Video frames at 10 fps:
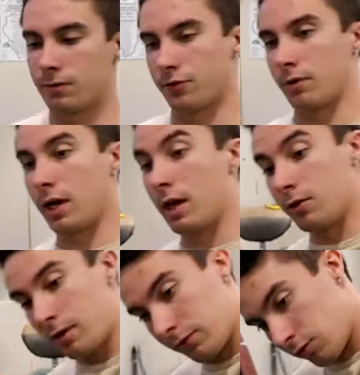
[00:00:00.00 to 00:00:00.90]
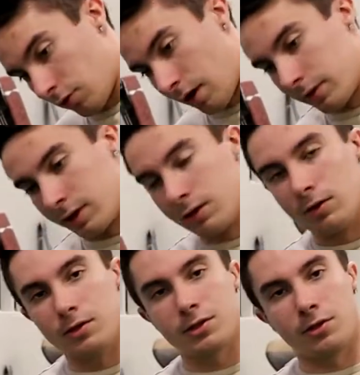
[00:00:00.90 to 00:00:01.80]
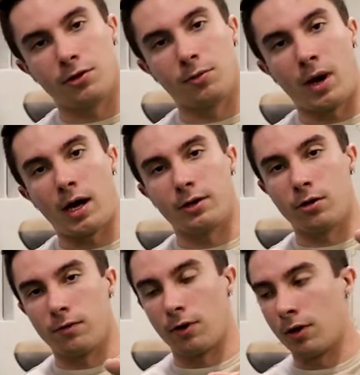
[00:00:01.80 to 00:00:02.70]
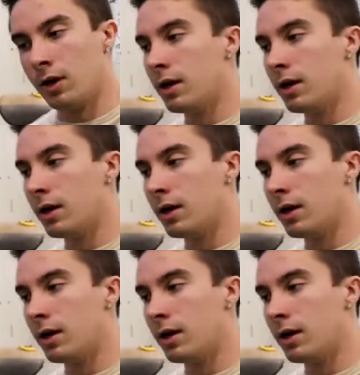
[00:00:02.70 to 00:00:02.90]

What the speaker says: So again, you have to drive the heels, turn your body over.